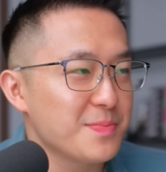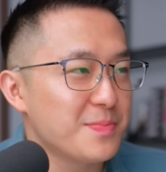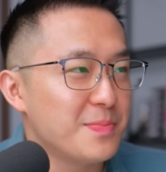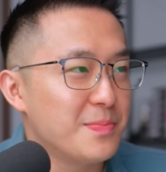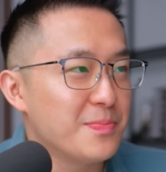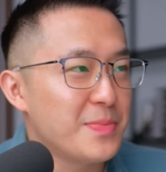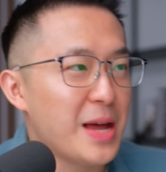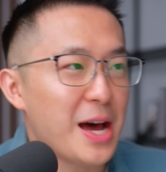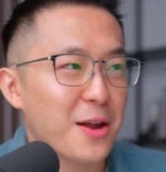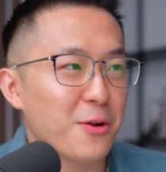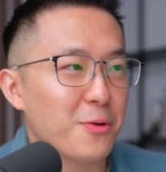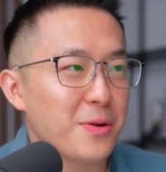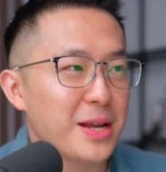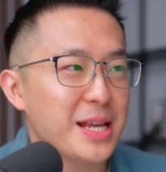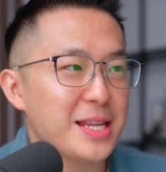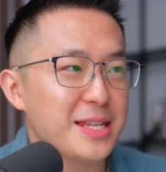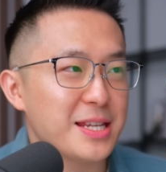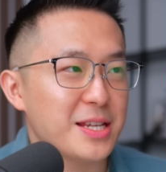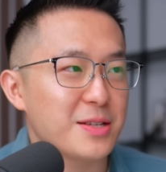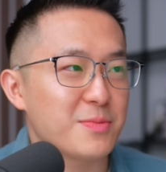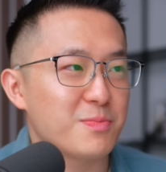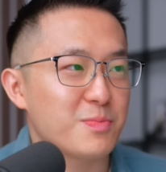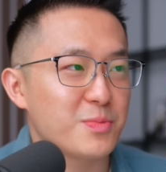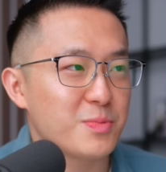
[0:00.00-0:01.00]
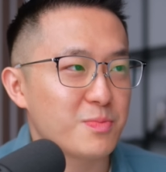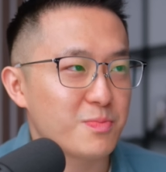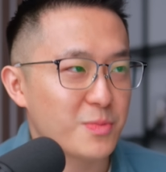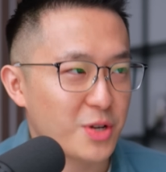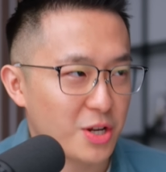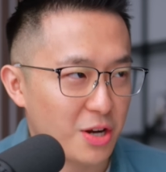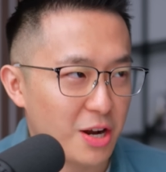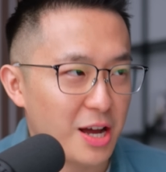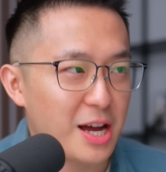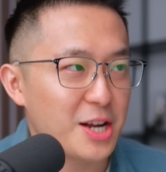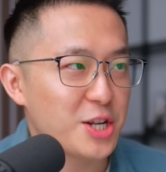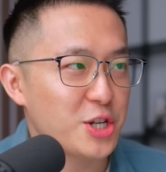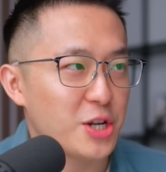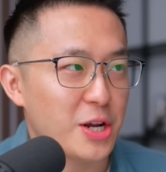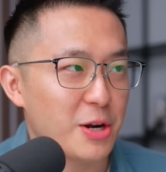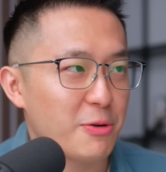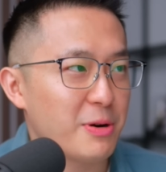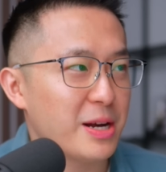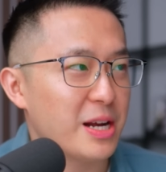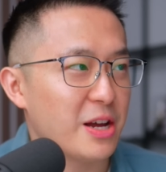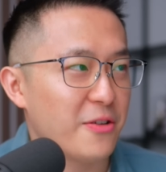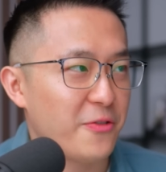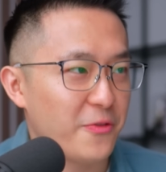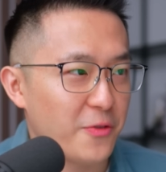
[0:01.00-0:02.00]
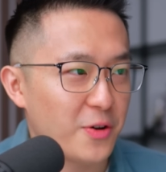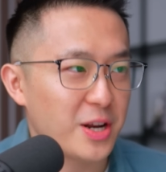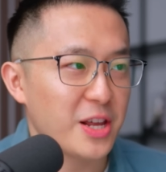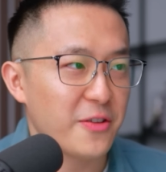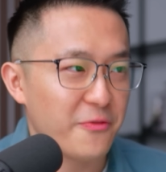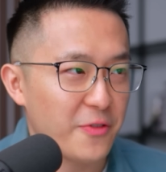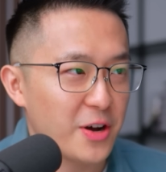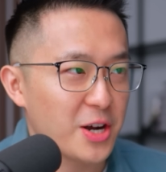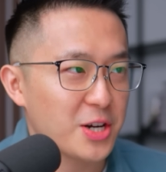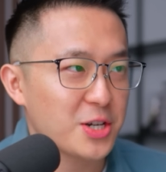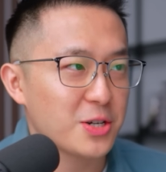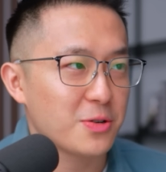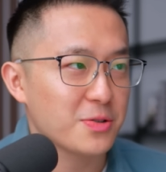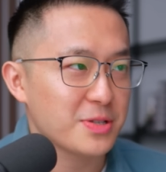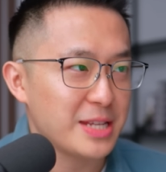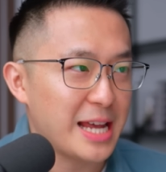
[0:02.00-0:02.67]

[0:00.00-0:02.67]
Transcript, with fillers: Not only did Claude generate a fully functional